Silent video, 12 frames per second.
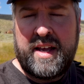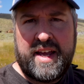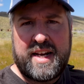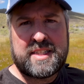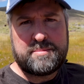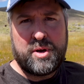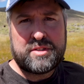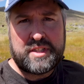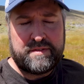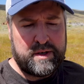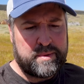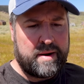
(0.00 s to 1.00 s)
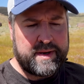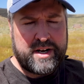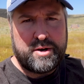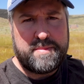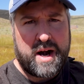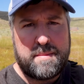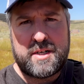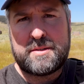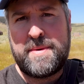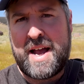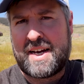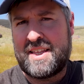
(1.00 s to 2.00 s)
And as most of you probably know, barbers
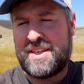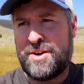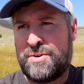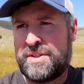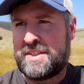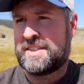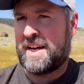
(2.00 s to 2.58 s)
back in the olden